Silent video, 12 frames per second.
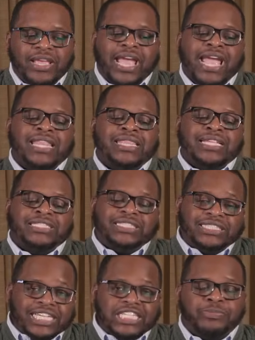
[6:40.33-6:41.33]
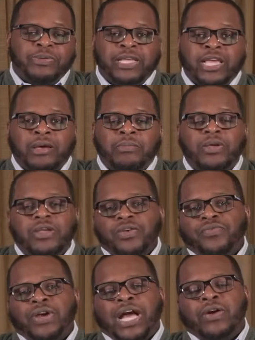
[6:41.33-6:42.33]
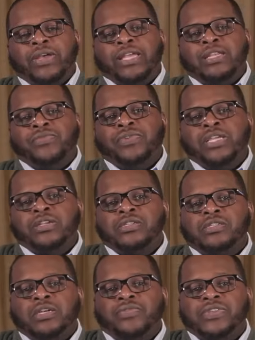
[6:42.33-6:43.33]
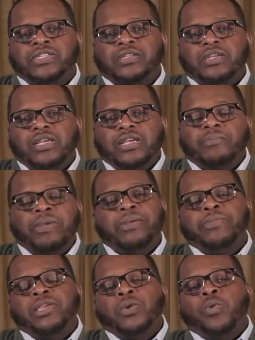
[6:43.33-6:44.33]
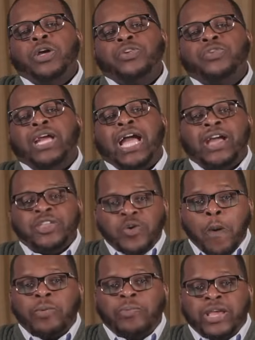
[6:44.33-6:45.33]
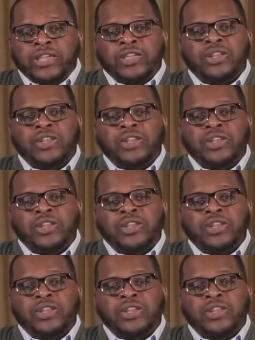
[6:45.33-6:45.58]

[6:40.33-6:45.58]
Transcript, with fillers: and then 6 p.m. for our end of year service. Maybe you're wondering how you're going to prepare your